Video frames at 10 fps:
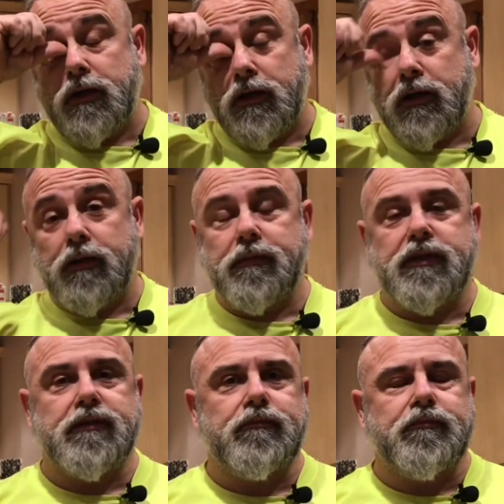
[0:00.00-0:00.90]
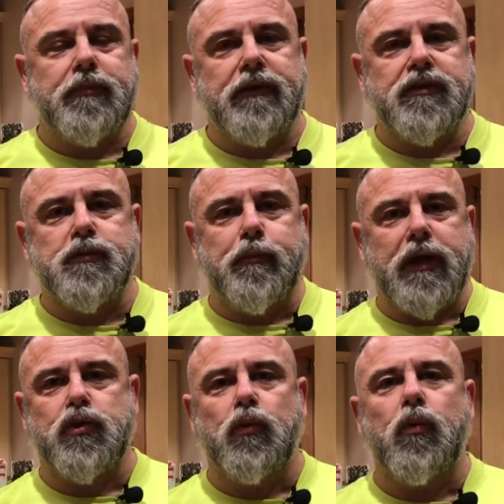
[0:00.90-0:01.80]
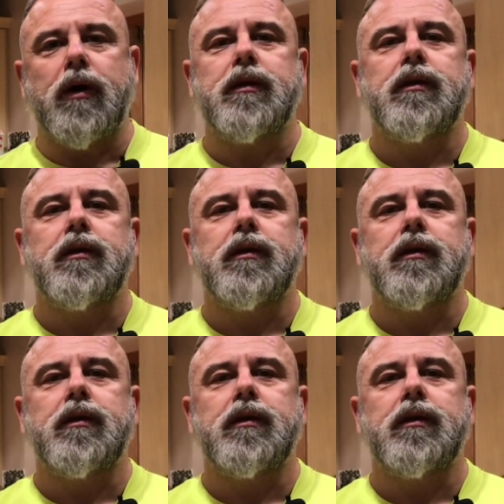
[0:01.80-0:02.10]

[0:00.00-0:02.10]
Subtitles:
It's a bit of a special one.